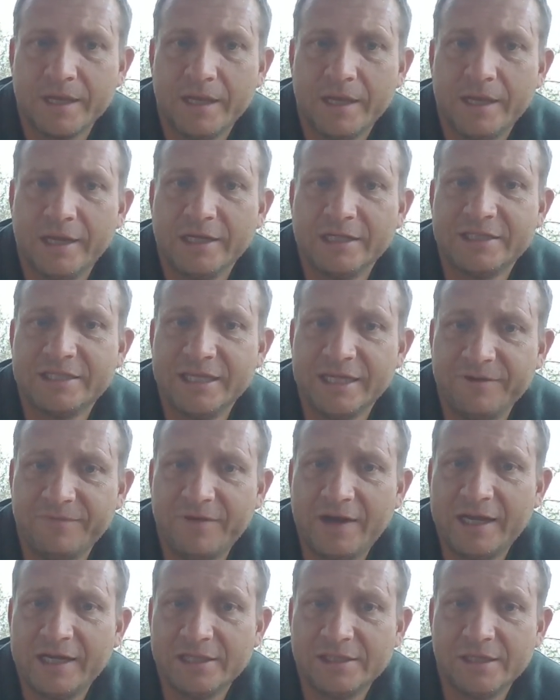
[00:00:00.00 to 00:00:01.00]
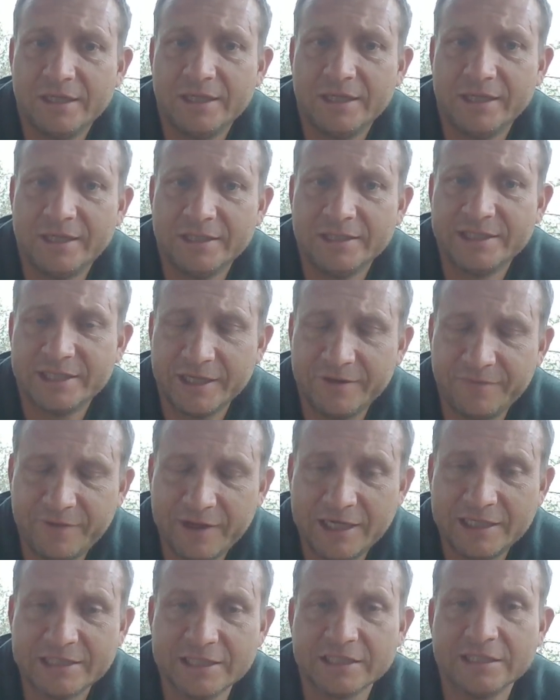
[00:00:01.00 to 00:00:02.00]
It
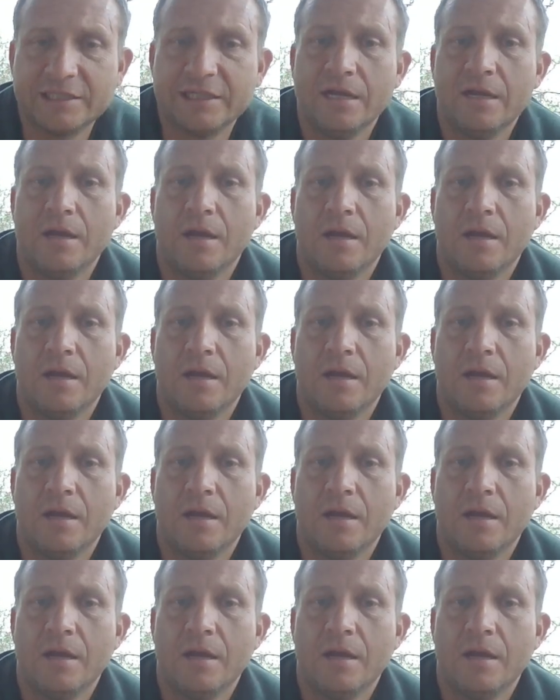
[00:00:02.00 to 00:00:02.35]
incentivizes